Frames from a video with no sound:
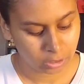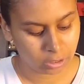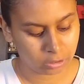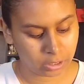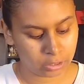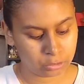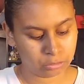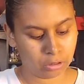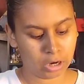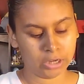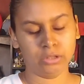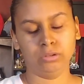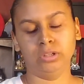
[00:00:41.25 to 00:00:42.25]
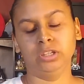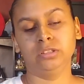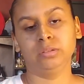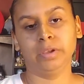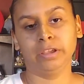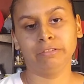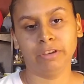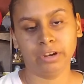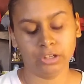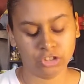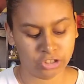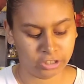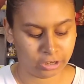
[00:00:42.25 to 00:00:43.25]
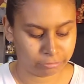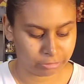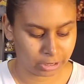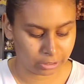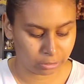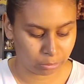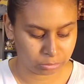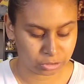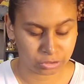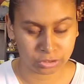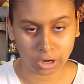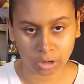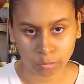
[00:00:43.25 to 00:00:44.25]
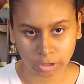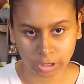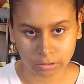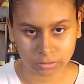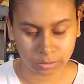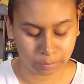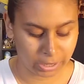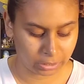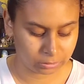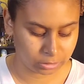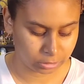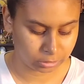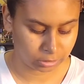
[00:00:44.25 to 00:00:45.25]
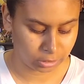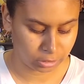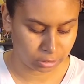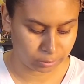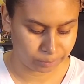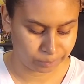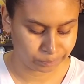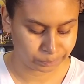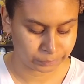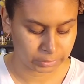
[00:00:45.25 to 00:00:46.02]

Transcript: Okay, so all you need to make Fettucine Alfredo to start with, to make the